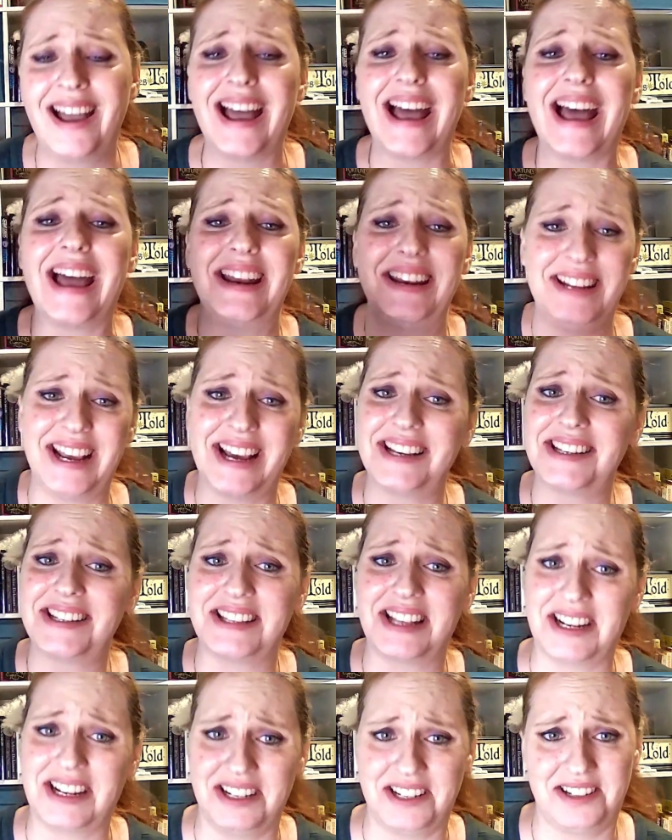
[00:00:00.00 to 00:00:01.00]
And yes,
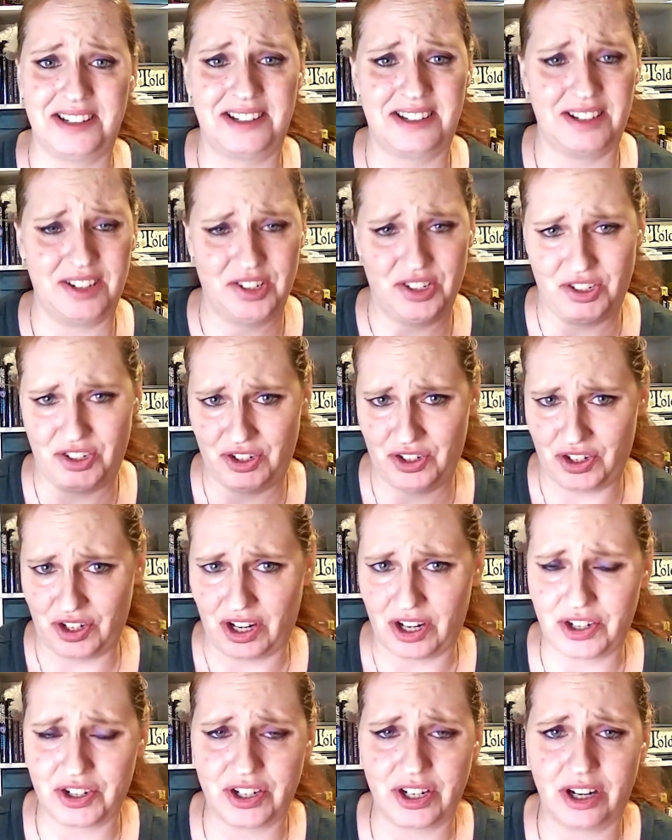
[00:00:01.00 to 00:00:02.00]
that is
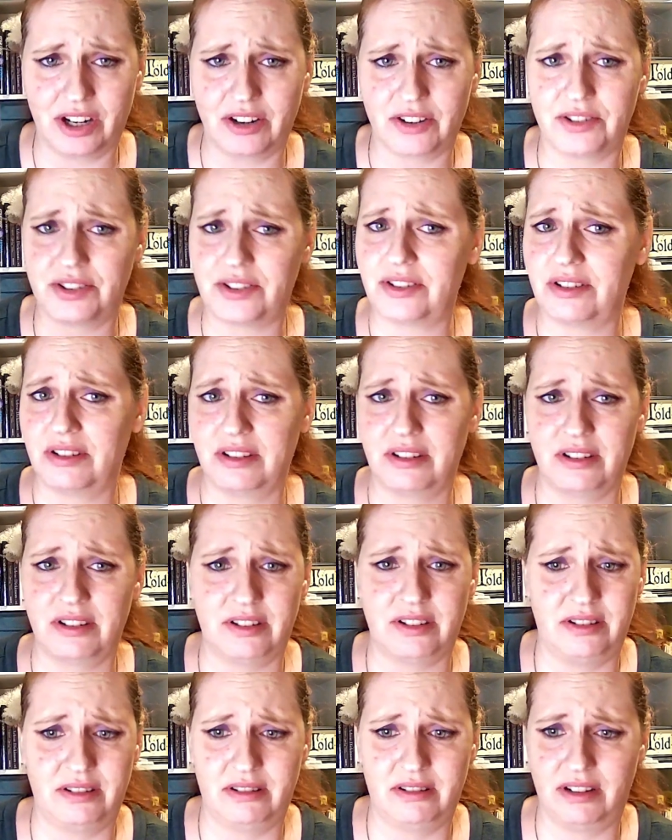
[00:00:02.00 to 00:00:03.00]
Josh Duggar's
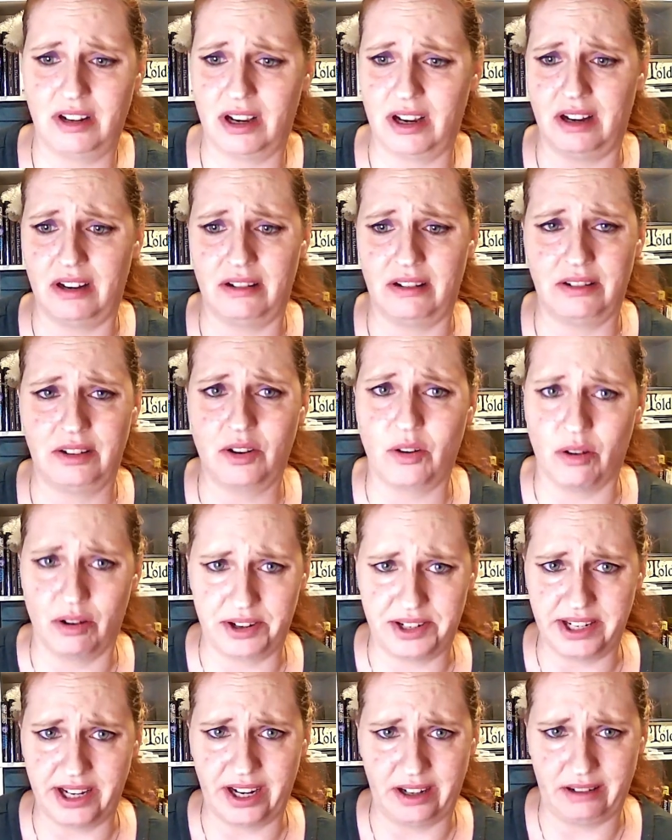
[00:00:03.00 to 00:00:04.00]
uh,
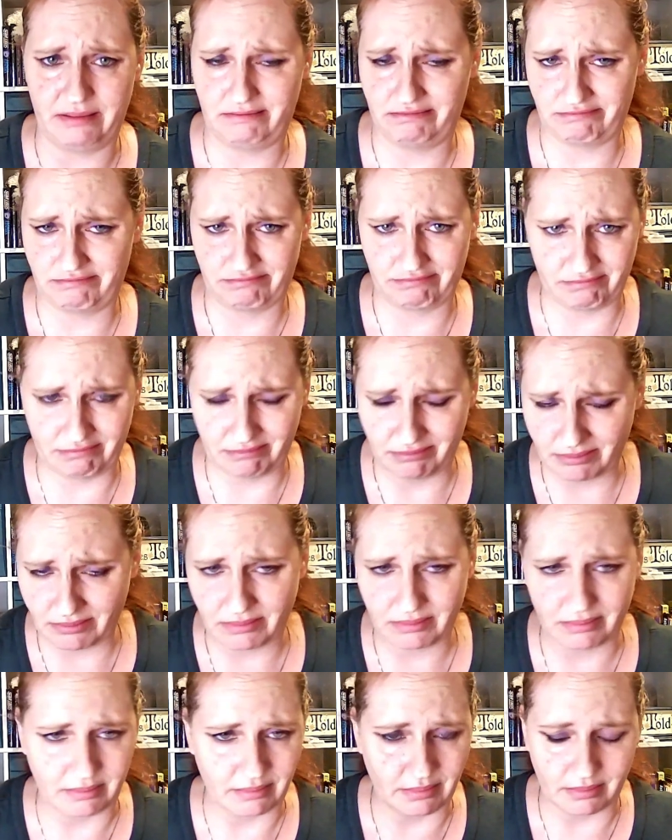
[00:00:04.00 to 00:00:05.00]
court date
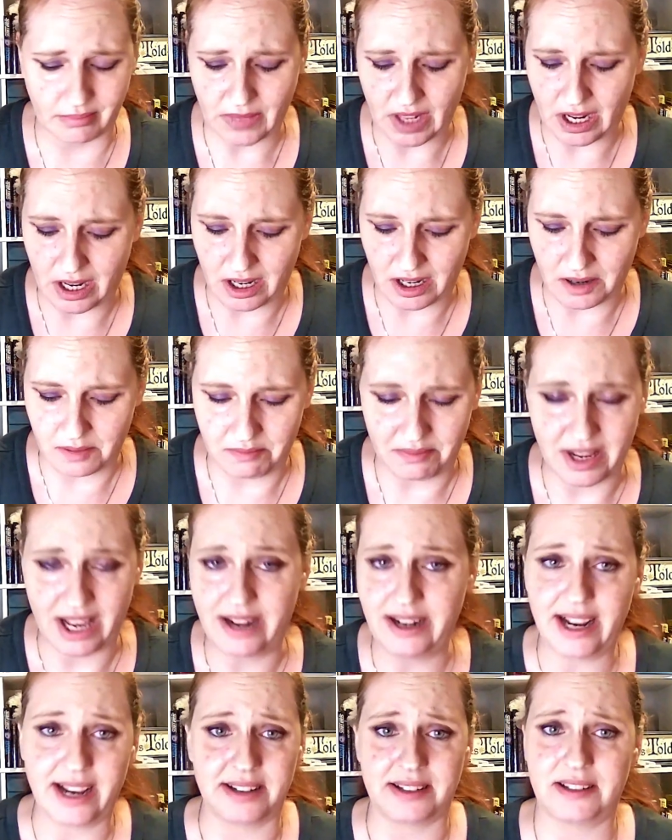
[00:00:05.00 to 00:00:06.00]
um,
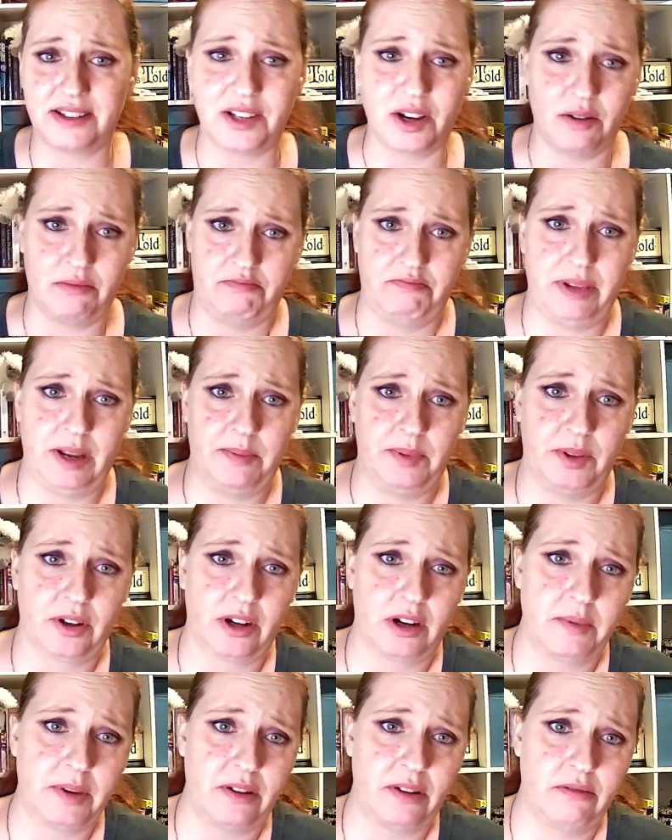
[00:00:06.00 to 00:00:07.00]
and yes, so people are
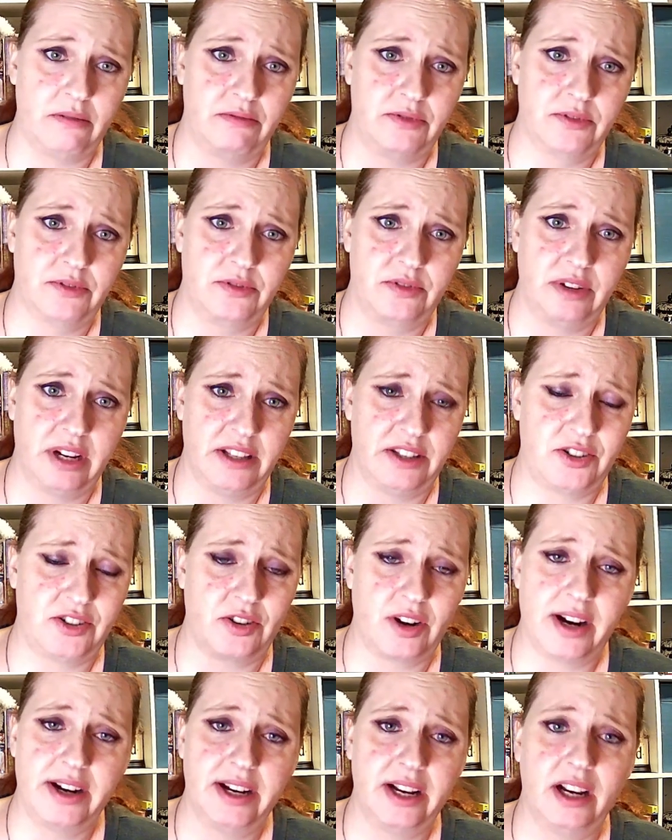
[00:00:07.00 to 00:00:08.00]
going to be. It's
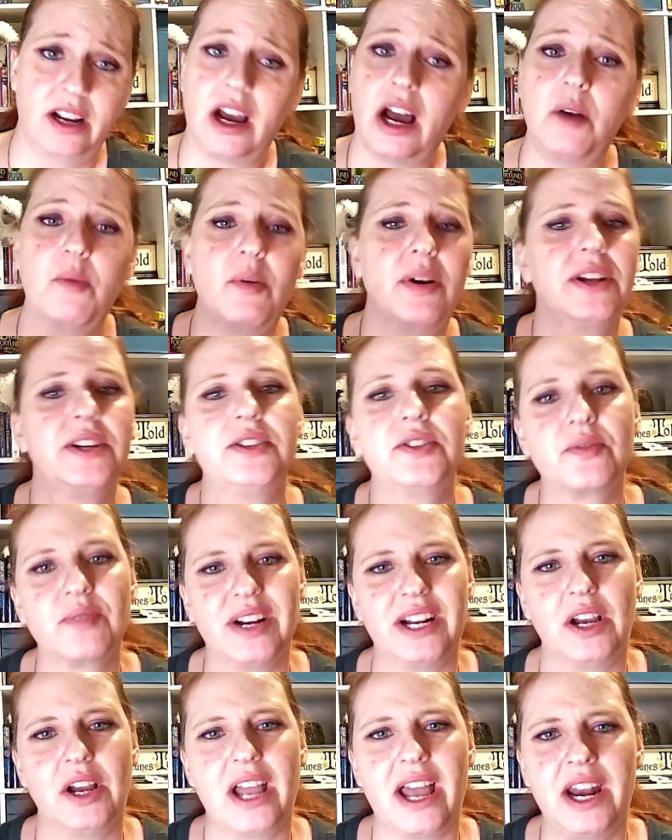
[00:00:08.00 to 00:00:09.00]
trending. I want to do the
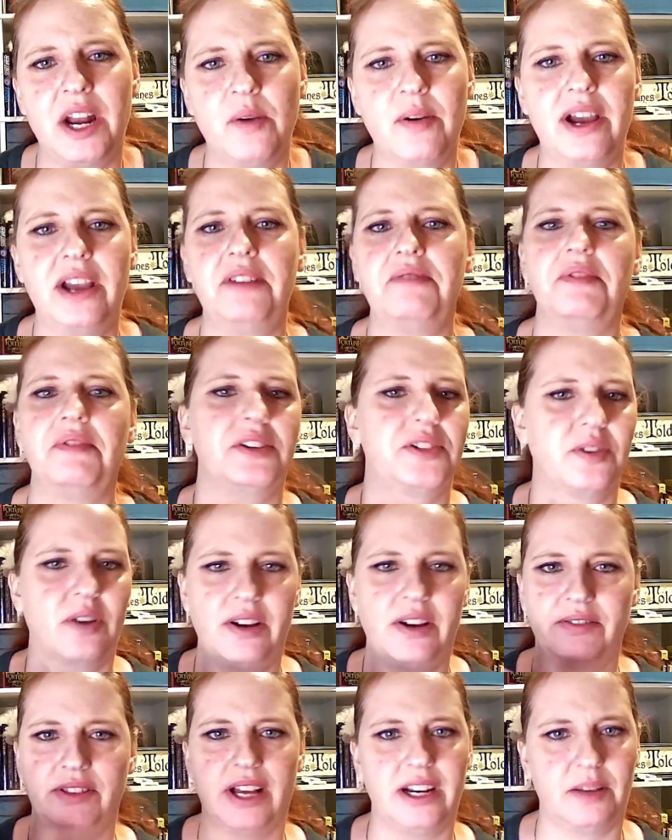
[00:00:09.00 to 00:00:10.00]
reading anyway, so
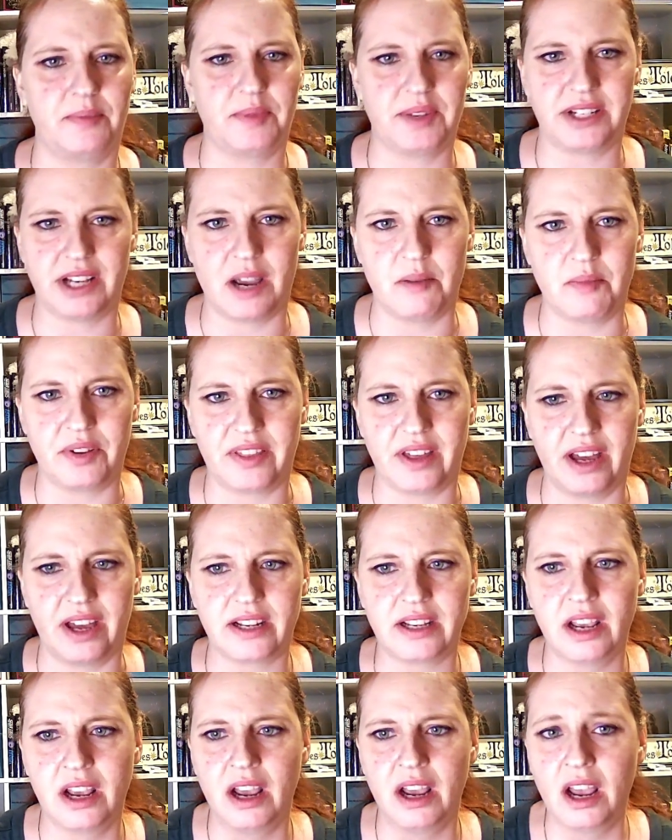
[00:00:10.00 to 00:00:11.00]
I've lined up the time with that.